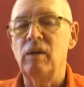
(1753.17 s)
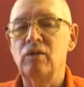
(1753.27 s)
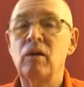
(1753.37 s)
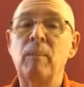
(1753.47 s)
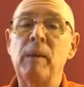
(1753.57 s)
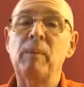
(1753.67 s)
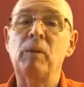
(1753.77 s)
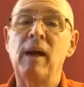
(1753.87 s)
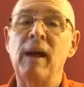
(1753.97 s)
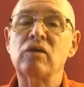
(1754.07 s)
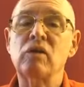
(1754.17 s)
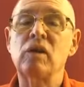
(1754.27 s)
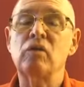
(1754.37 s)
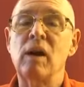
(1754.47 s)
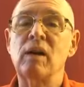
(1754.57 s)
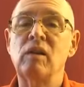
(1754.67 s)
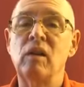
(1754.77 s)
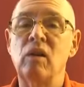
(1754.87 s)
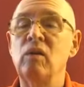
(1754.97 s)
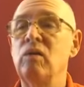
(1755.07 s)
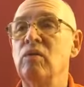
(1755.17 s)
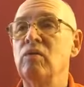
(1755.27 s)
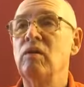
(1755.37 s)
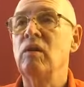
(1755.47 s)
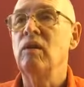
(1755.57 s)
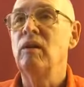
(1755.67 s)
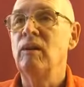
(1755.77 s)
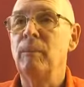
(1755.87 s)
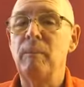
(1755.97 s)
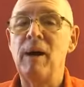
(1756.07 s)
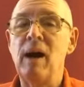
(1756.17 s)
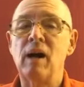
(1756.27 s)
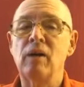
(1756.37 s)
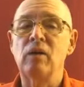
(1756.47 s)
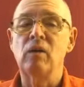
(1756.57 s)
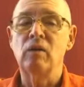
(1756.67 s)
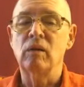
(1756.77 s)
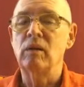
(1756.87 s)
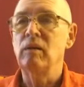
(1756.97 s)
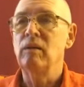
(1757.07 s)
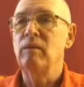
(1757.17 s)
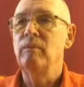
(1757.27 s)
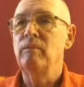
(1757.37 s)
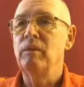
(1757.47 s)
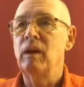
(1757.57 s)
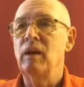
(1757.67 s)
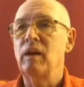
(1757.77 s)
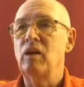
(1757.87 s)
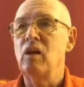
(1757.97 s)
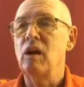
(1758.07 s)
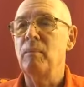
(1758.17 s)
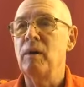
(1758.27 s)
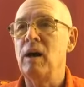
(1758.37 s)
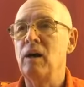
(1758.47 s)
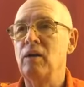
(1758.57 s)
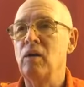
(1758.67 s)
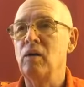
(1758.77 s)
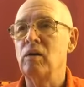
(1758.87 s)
Some people actually try to use Maha yoga. They call it Maha yoga